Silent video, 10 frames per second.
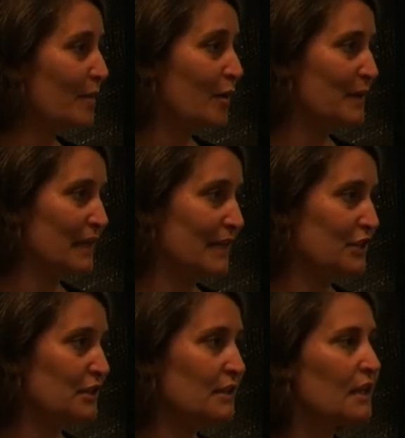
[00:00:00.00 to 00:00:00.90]

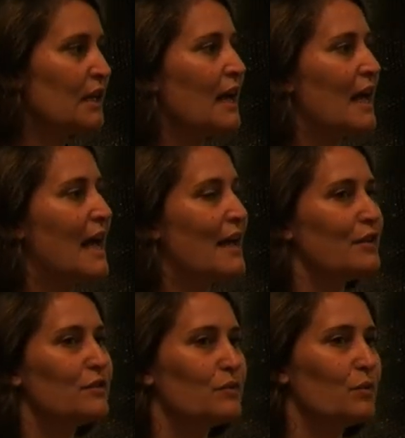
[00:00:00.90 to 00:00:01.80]
population,
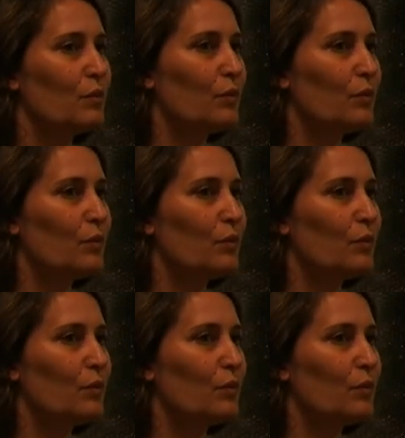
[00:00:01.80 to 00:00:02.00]
and